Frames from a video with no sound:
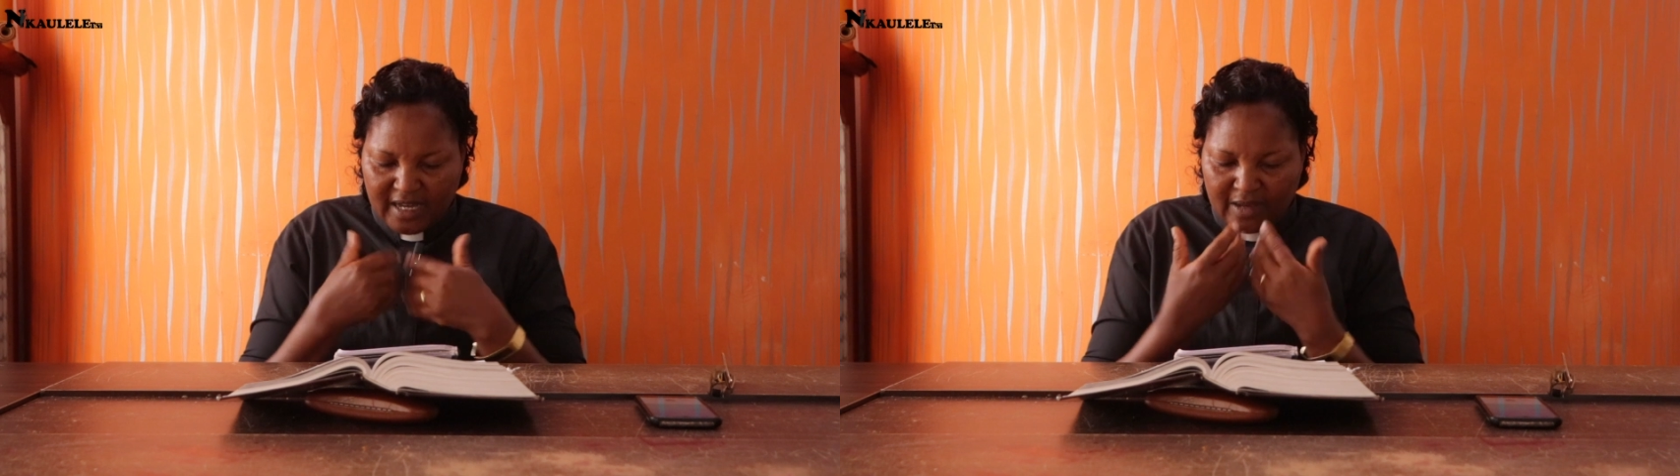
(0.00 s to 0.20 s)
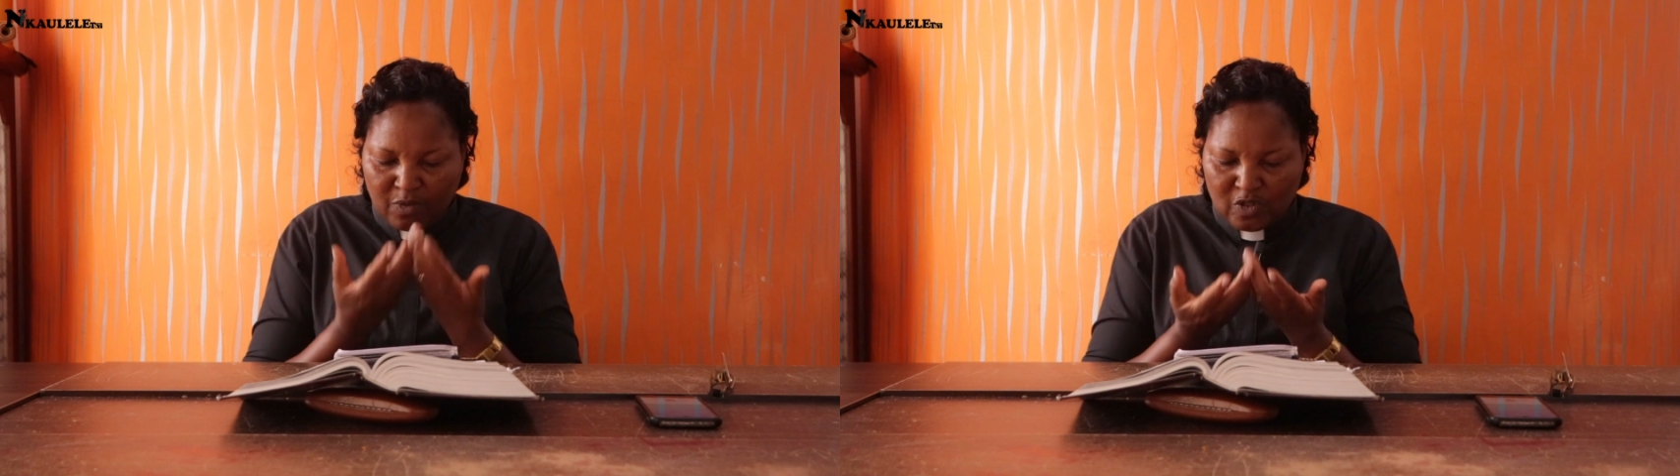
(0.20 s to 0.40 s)

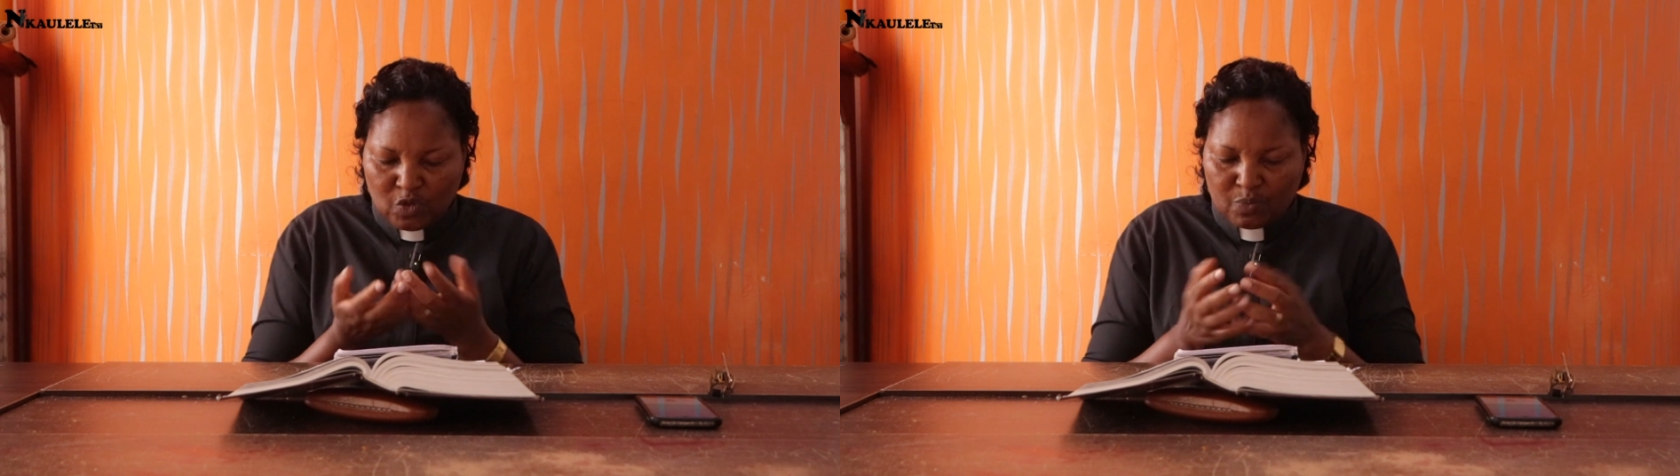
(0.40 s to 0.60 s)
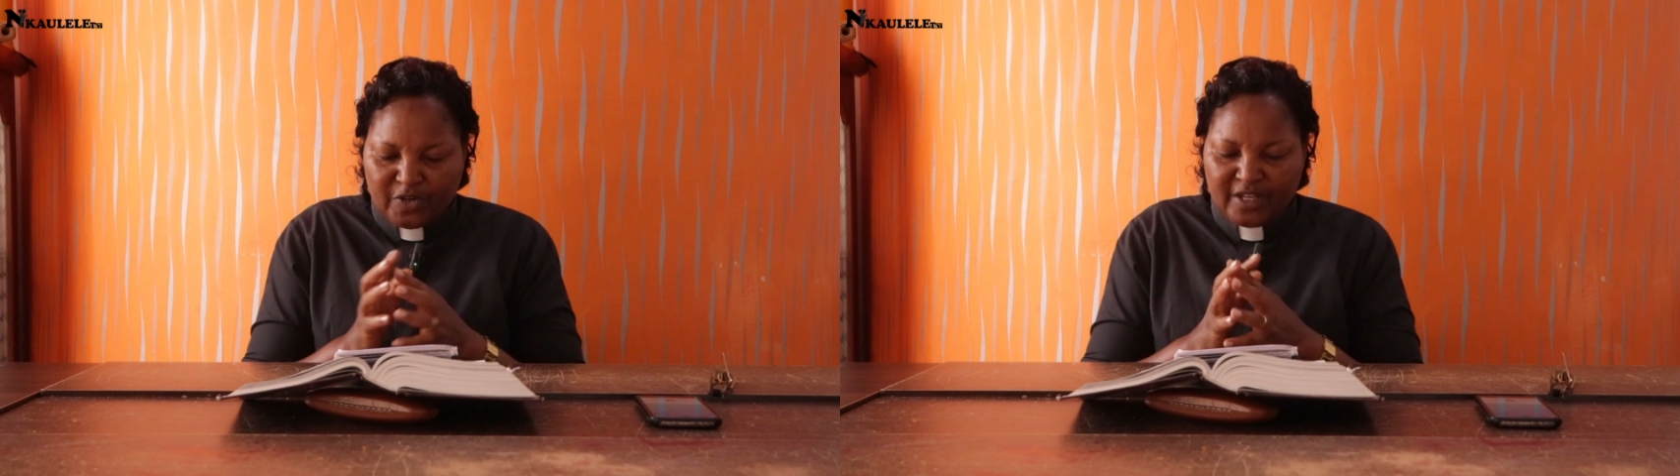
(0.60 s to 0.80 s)
I
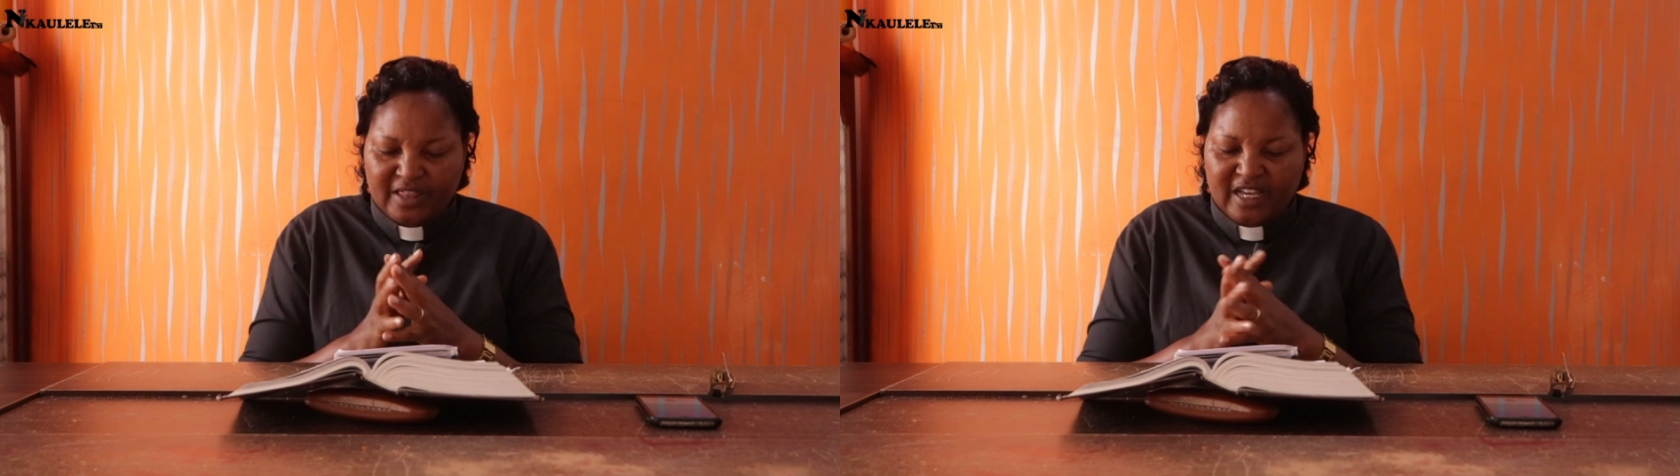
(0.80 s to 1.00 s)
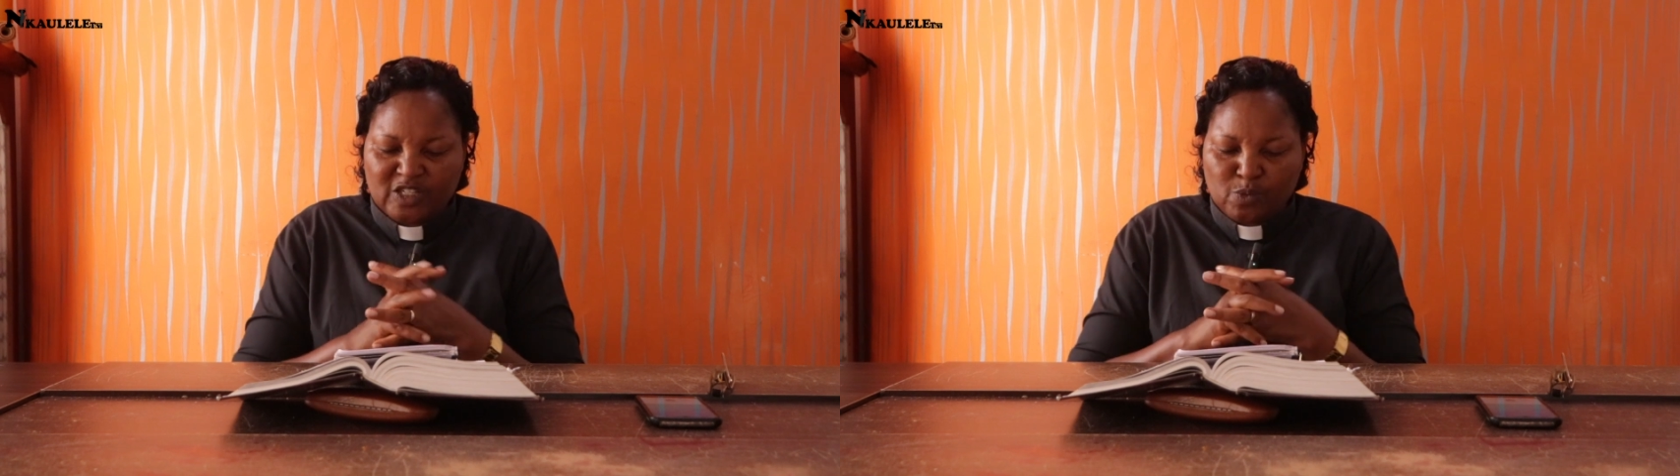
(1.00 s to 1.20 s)
want to
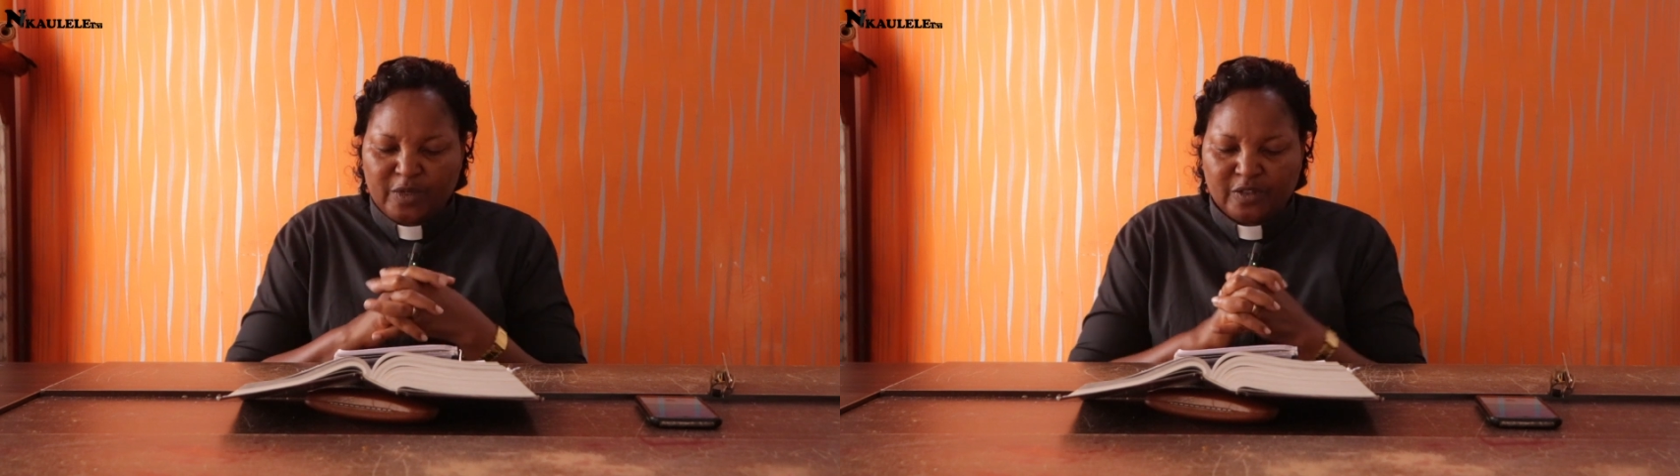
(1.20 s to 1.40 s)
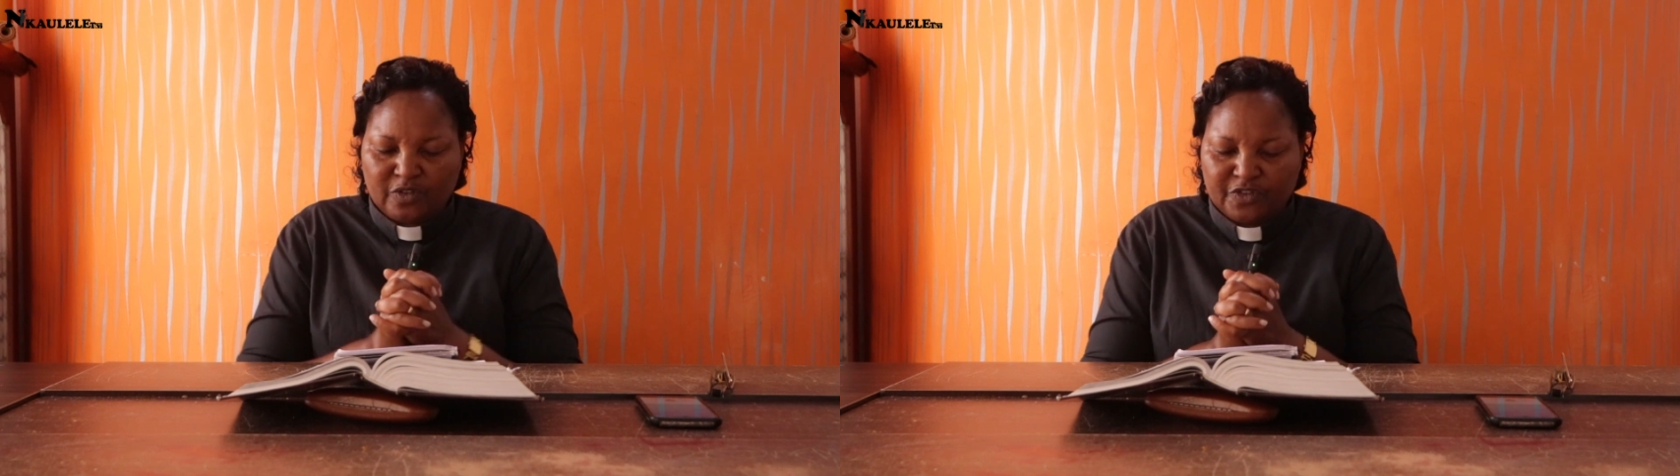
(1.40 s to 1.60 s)
bring the
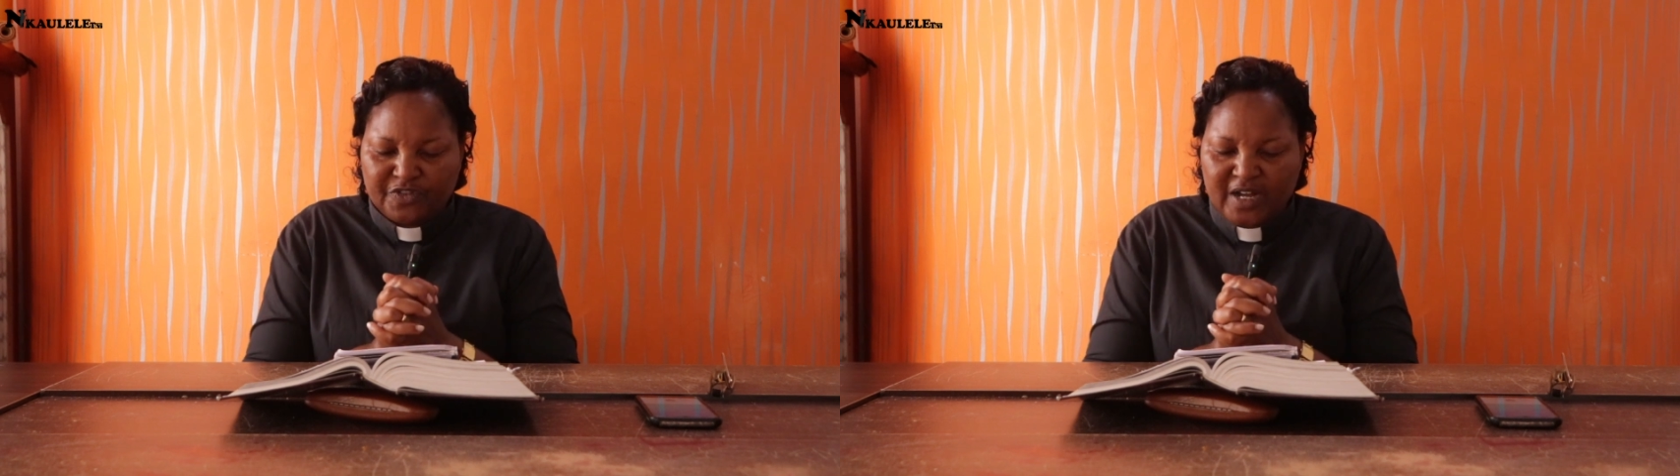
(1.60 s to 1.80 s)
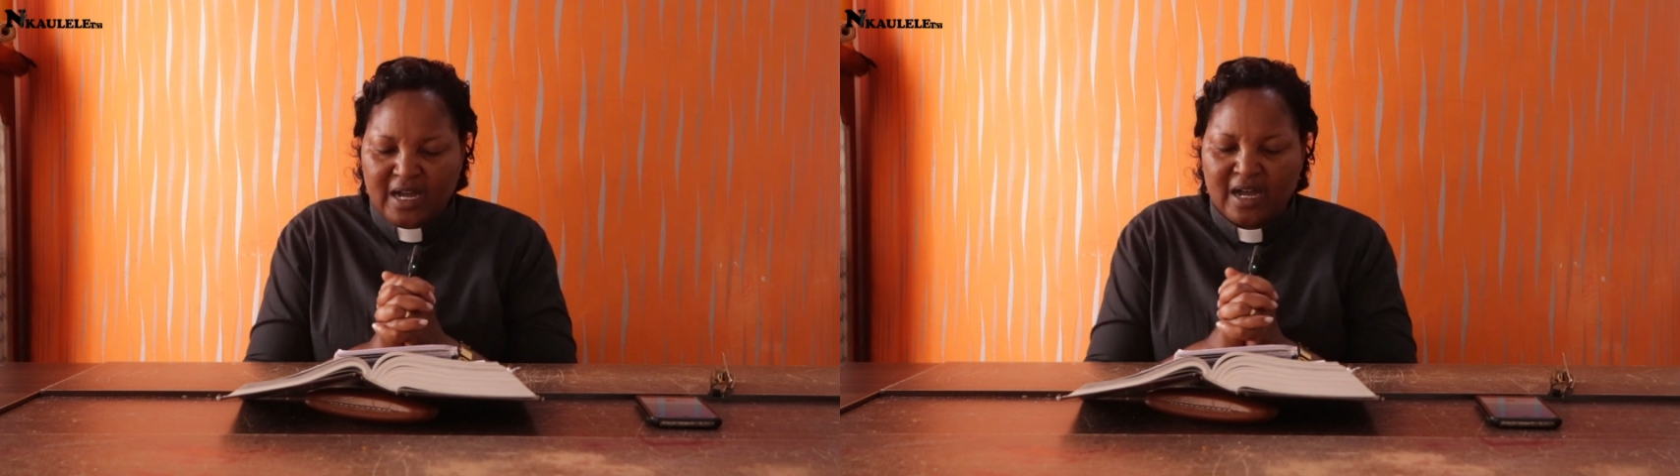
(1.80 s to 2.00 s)
aspect of
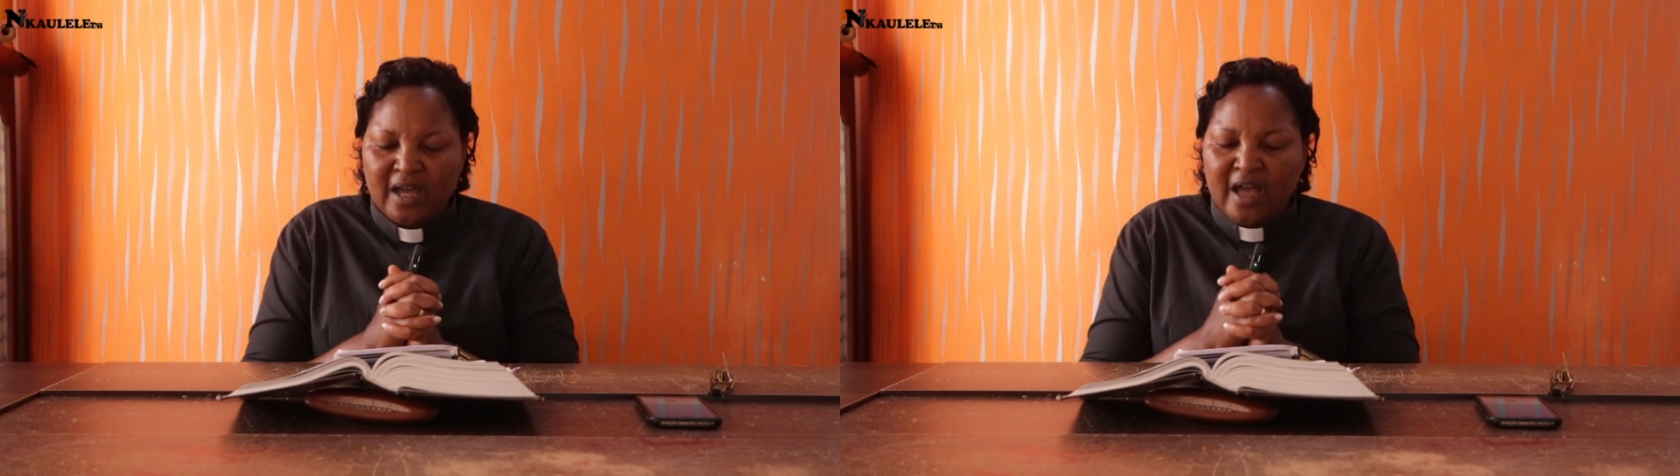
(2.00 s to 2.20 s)
uh,